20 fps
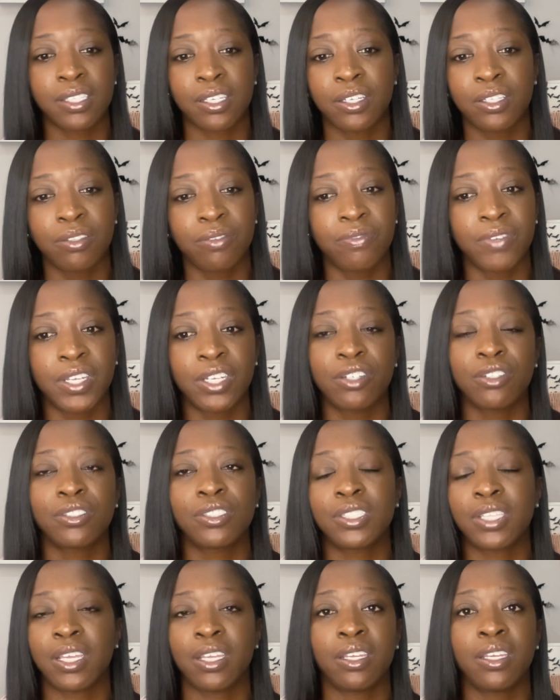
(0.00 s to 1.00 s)
other vendors
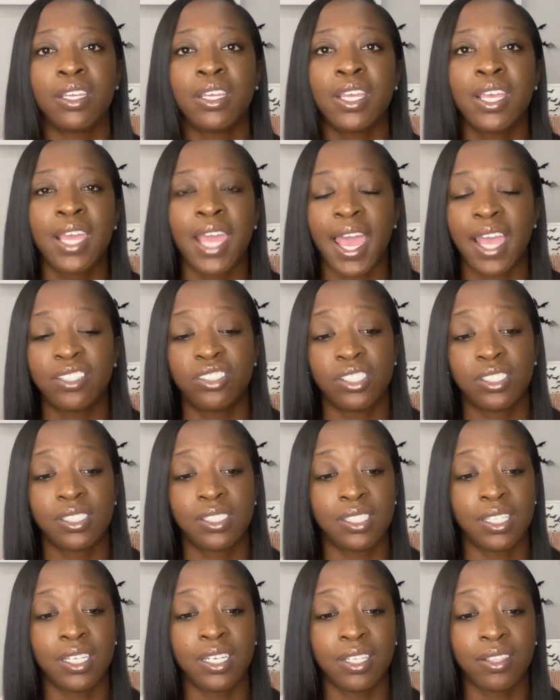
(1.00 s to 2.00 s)
that I just
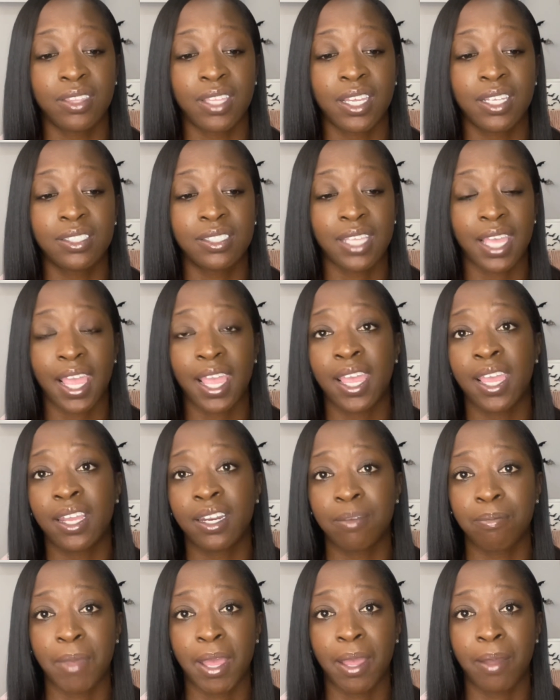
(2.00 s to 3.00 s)
didn't think to add
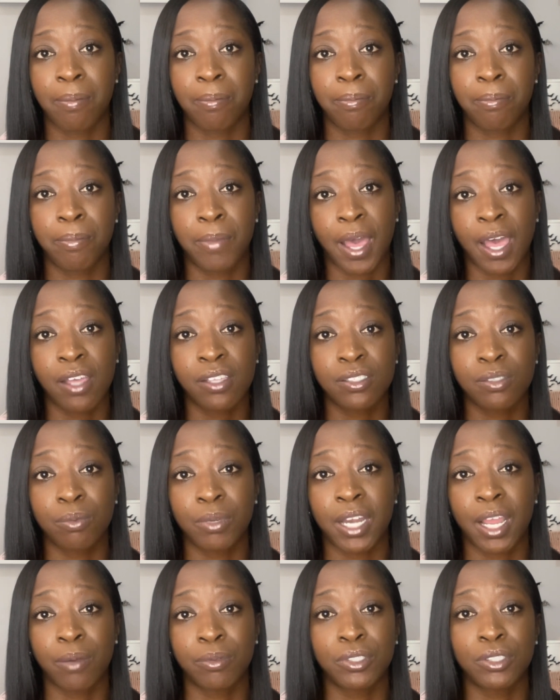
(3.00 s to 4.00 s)
in my box
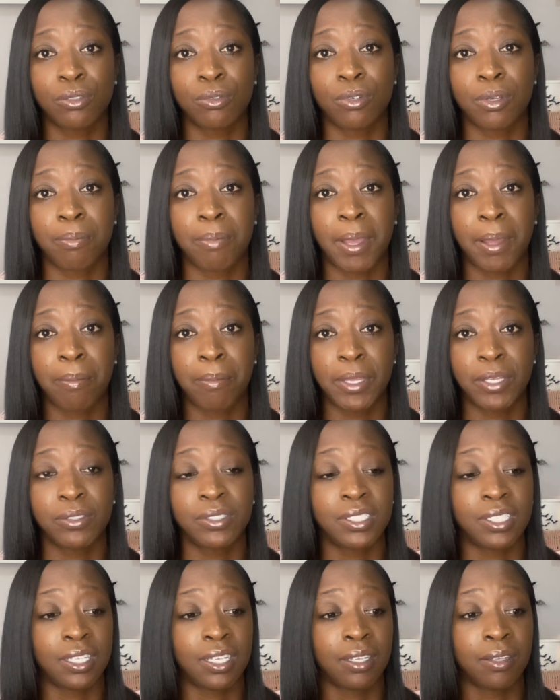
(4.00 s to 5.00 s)
when I was doing my
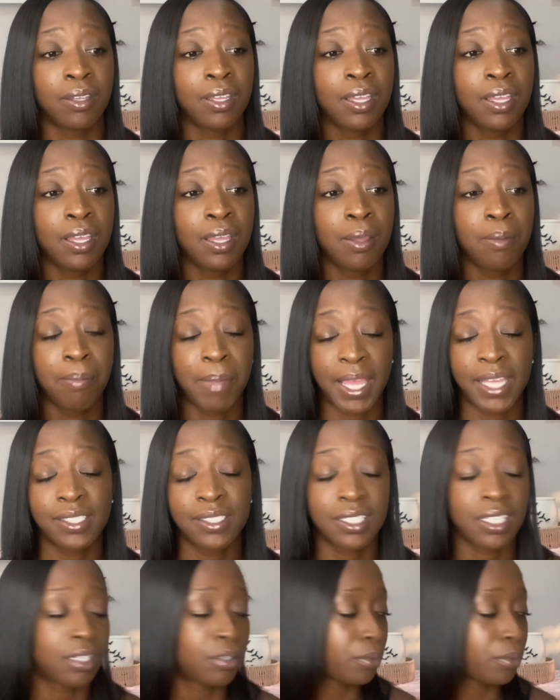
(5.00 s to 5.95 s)
melting basket or